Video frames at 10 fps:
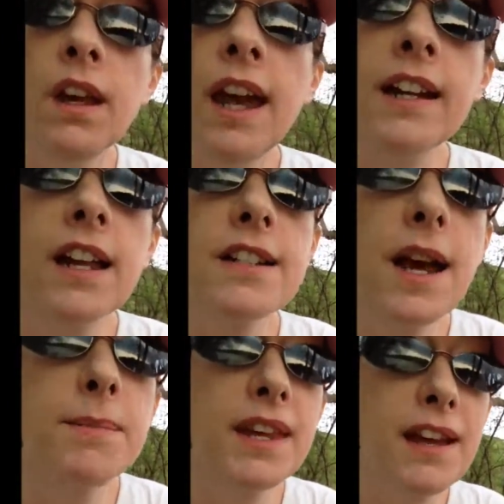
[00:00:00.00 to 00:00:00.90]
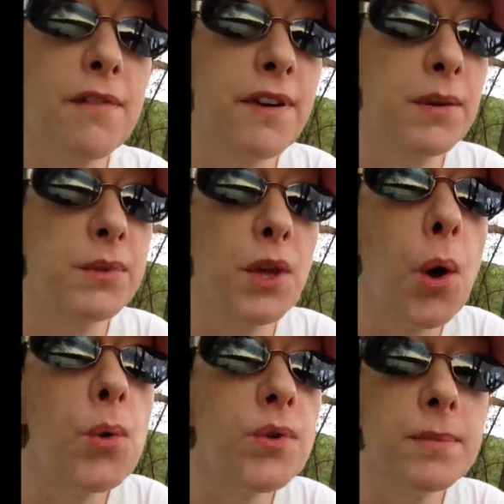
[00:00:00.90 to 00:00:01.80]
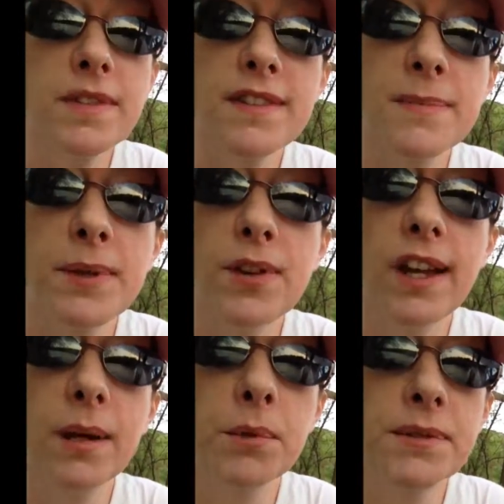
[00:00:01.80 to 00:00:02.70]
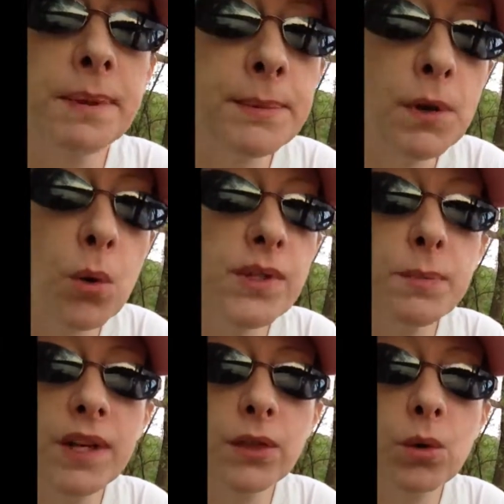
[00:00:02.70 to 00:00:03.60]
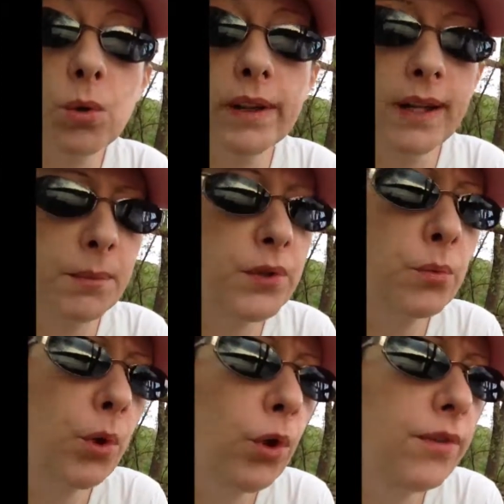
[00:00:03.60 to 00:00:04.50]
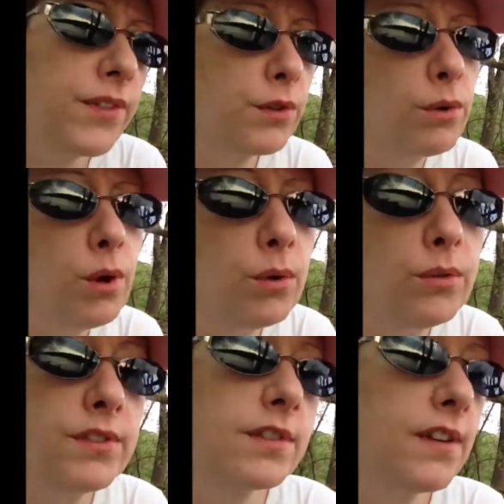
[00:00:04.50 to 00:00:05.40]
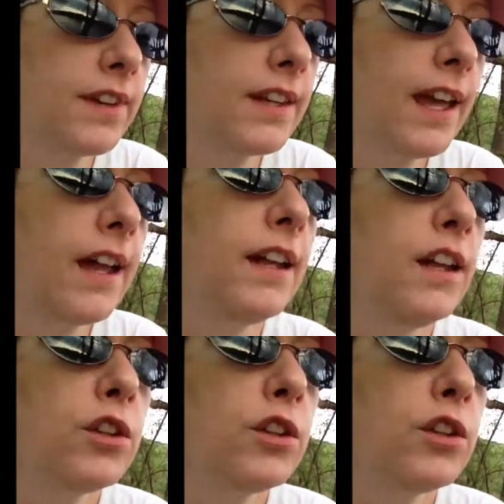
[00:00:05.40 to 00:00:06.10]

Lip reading: And a lot of times, like I find with totems and spirit animals, people always pick the cool animals, wolves and crows and stuff like that.